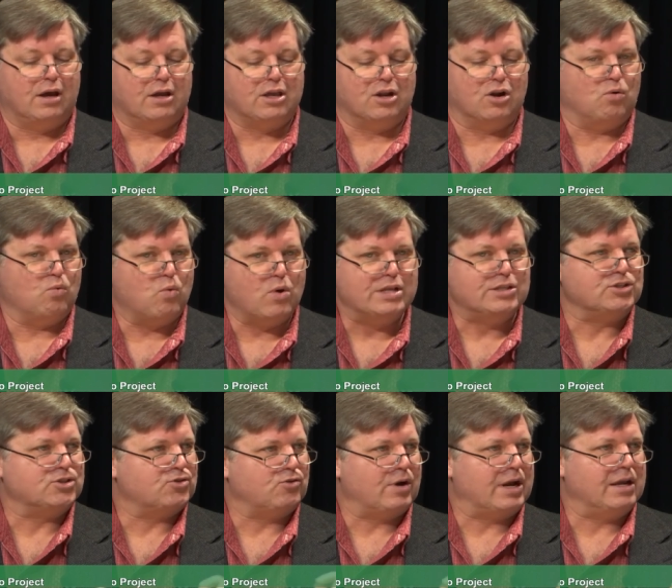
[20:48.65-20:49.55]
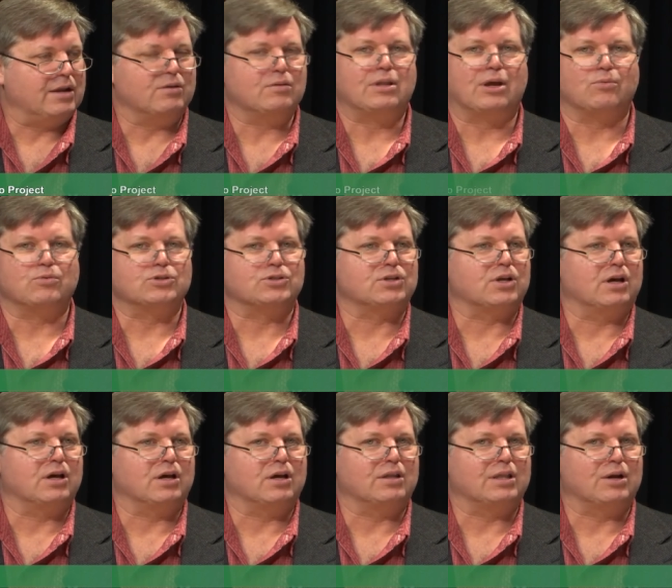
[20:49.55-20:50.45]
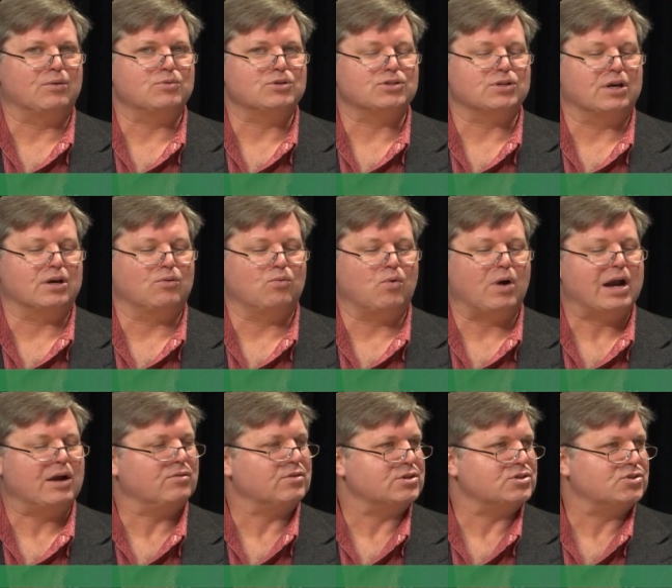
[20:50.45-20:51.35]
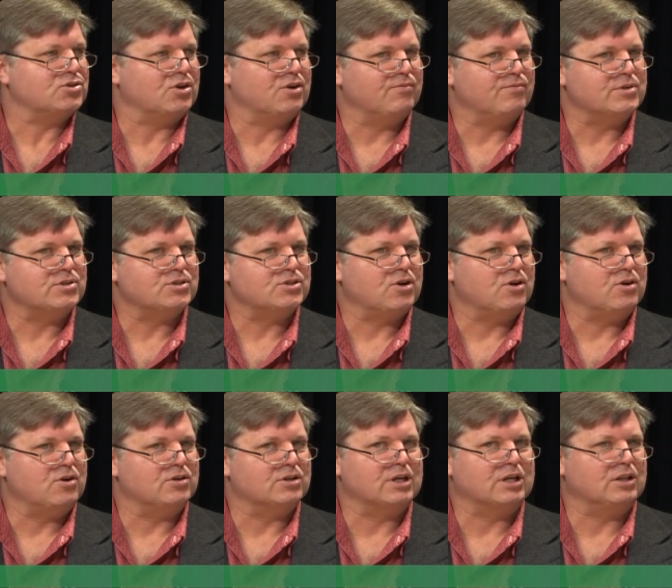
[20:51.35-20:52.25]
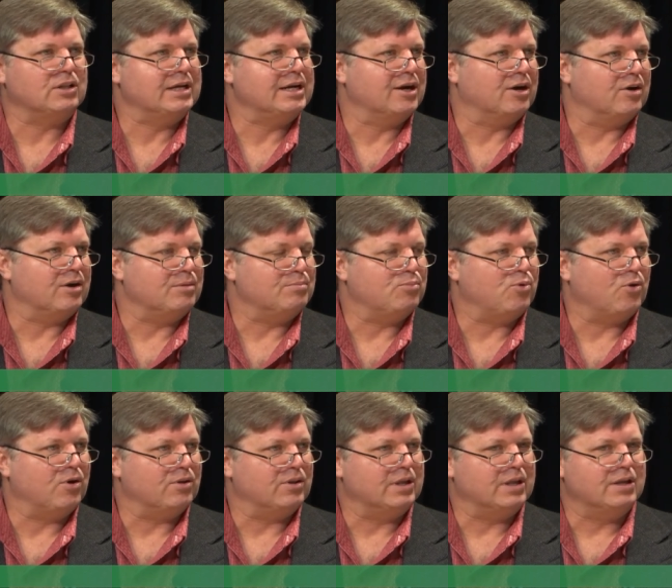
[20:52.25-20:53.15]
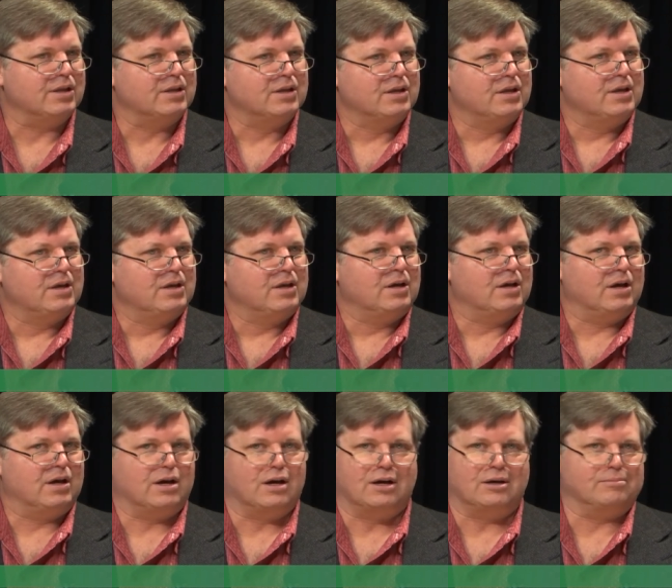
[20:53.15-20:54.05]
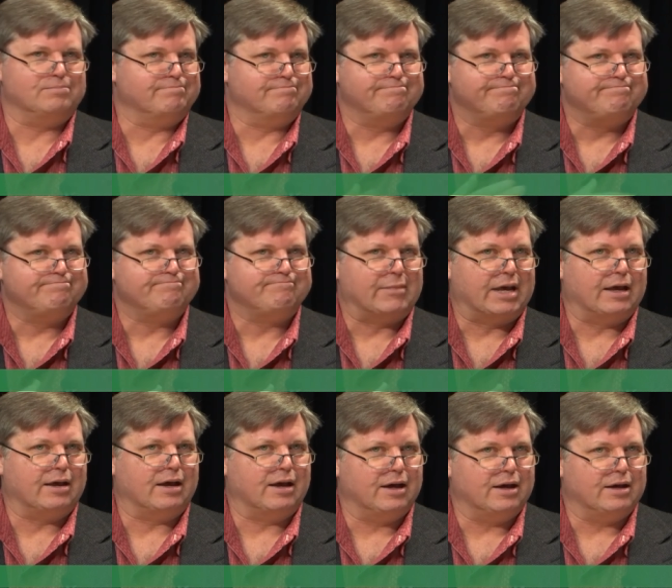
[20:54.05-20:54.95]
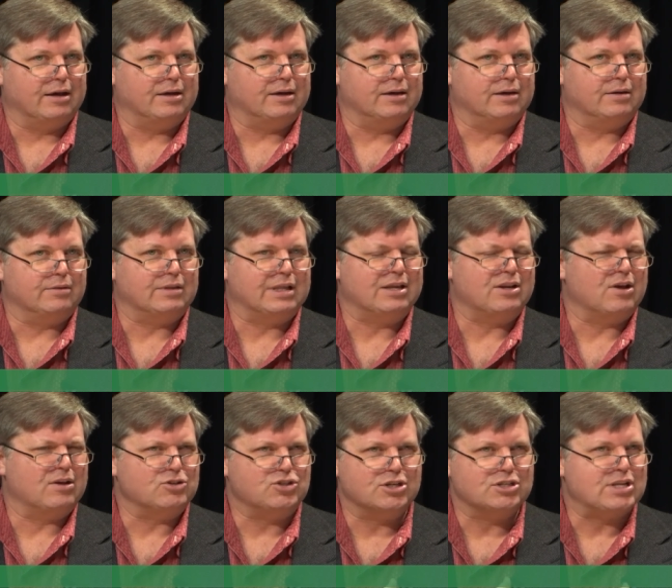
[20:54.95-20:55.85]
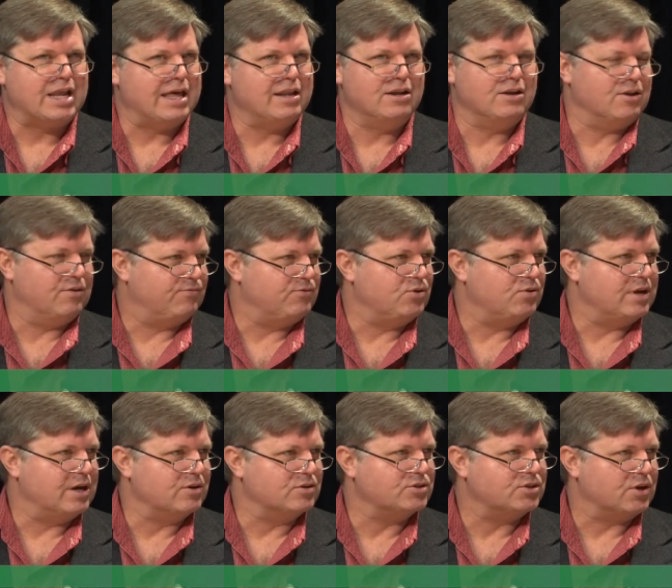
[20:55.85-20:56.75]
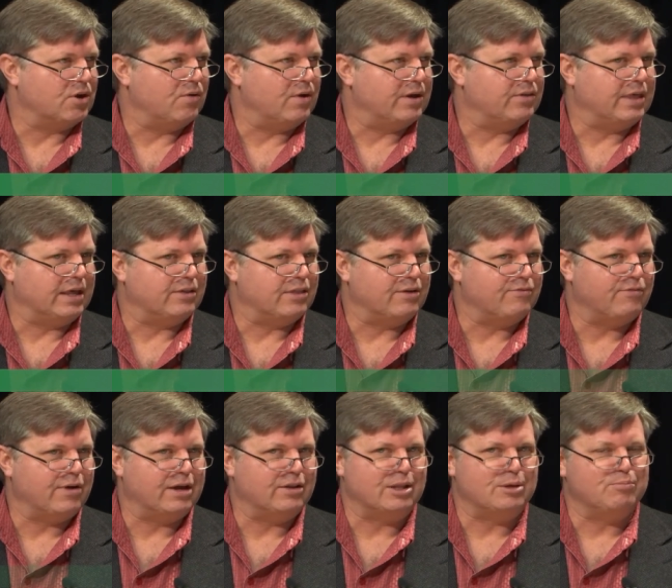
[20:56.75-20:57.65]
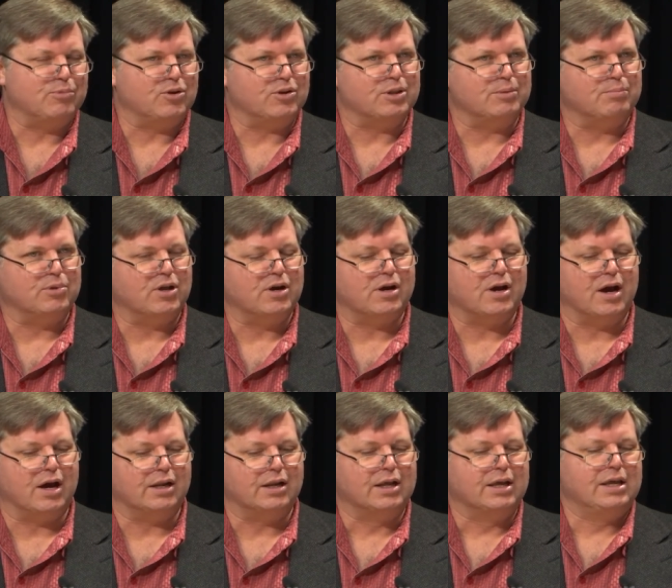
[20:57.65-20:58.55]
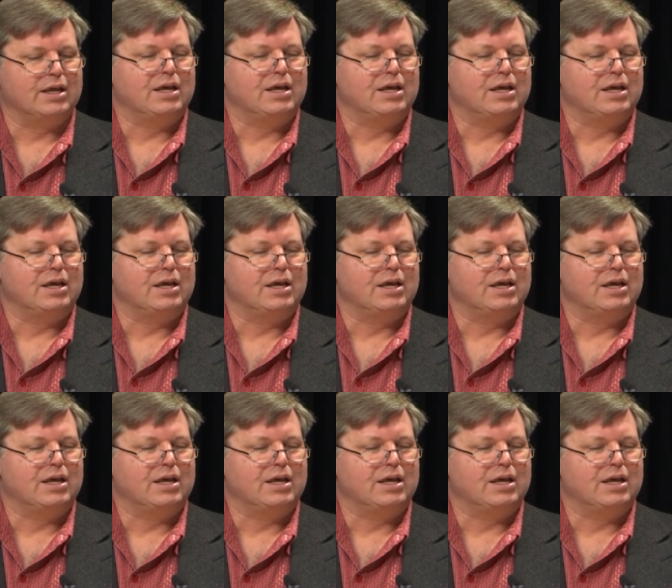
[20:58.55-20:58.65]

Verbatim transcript: you know, one strand, there was, a, there was a wireless service called Clear in Portland, mm-hmm. um, uh, that just ended a few years ago, I think. They finally pulled the plug on.